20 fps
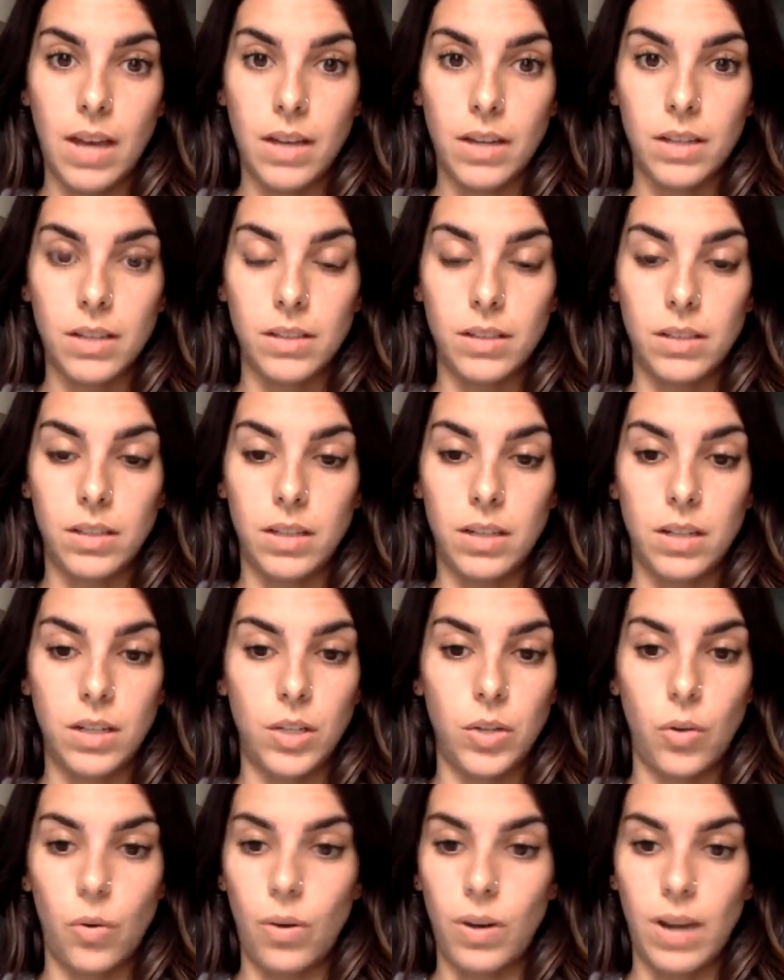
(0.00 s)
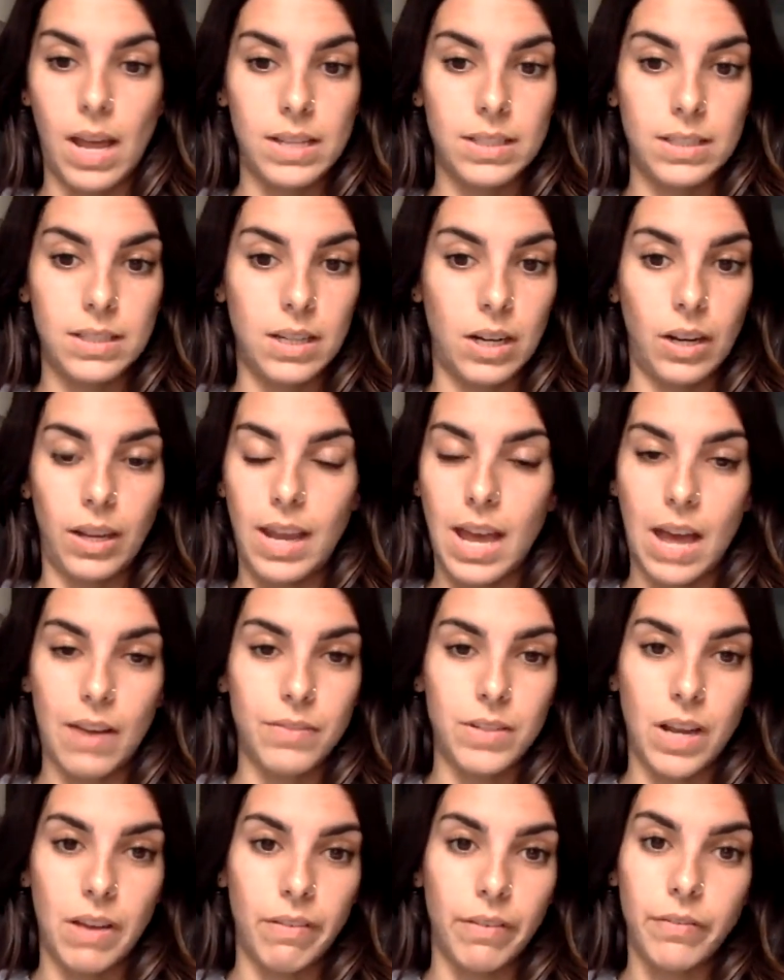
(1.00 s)
because you don't necessarily have
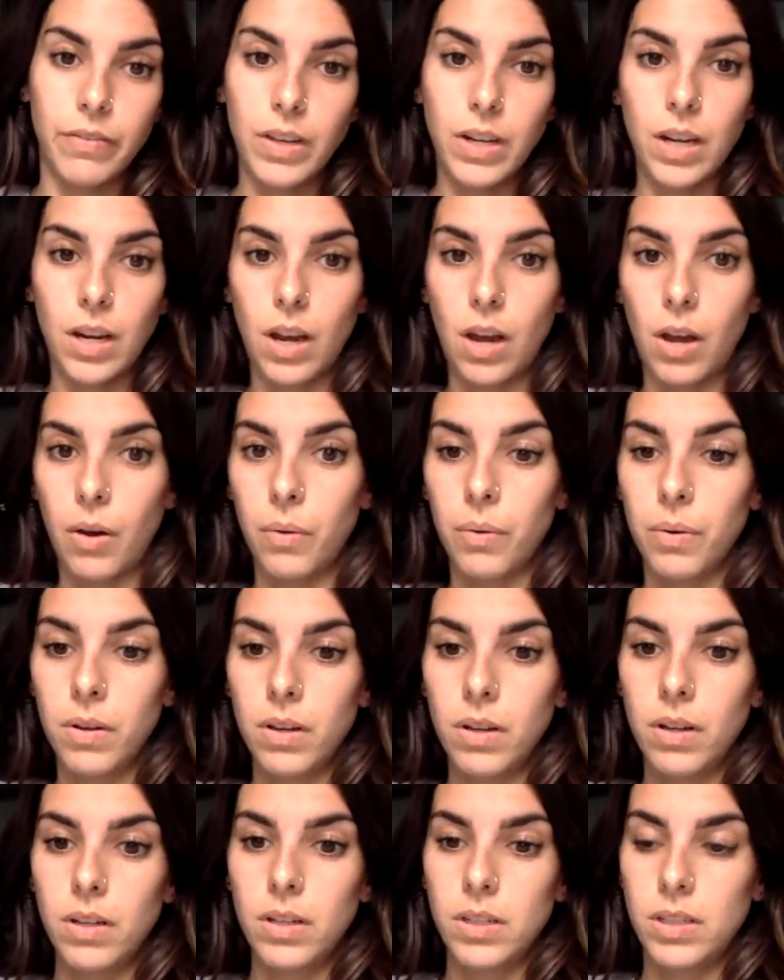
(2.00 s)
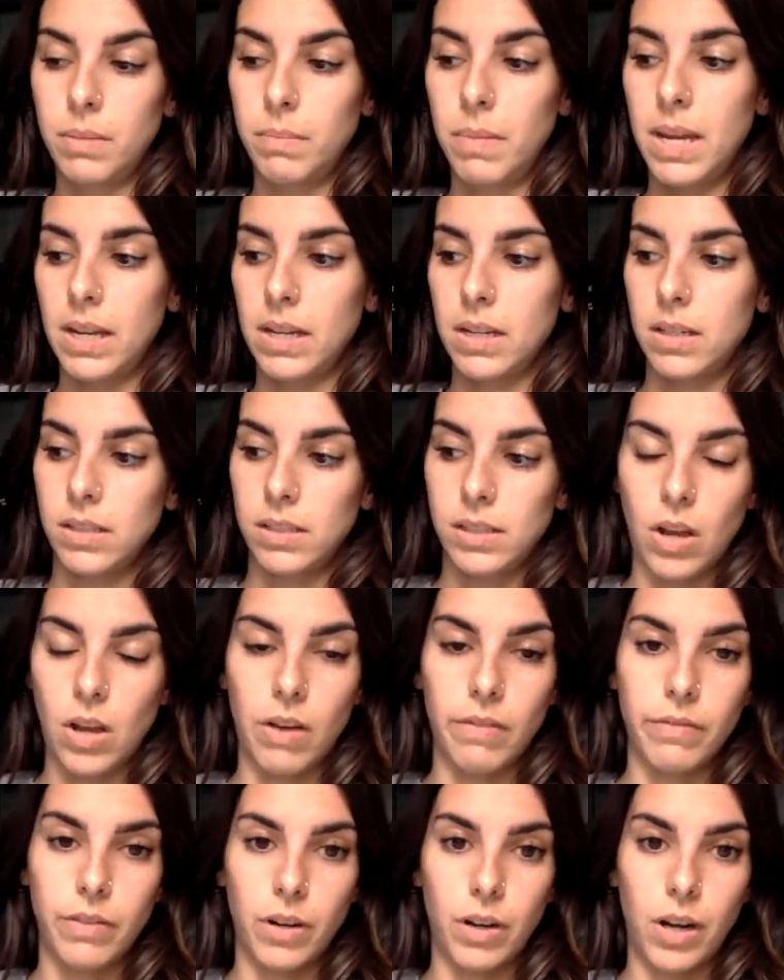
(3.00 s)
to have a video to make a
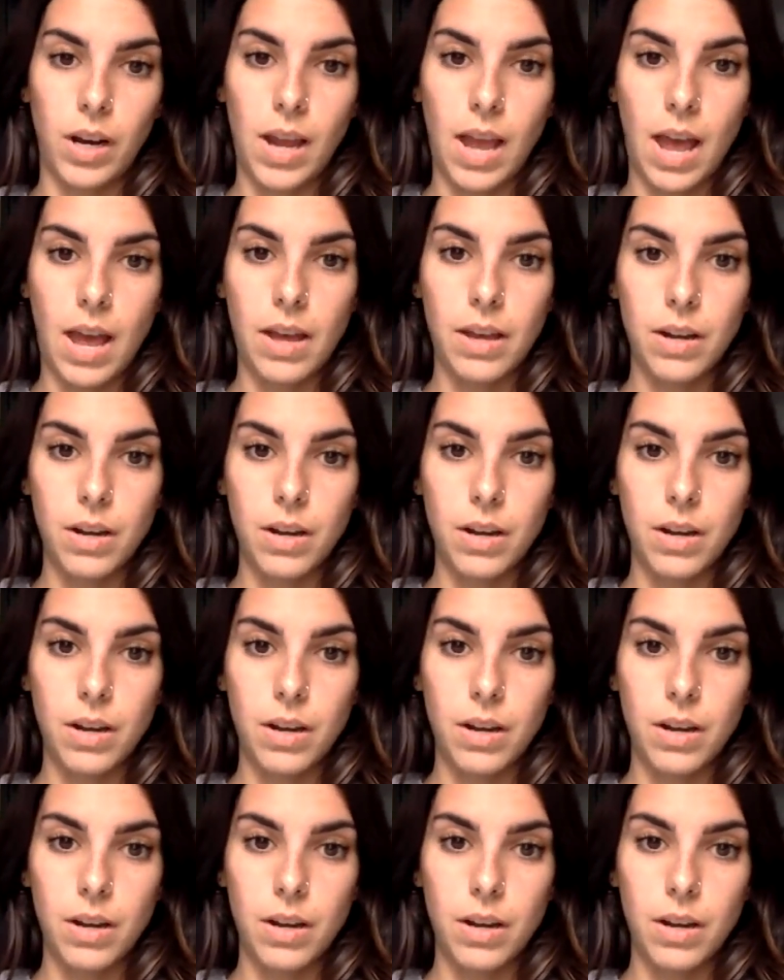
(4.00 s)
discovery ad.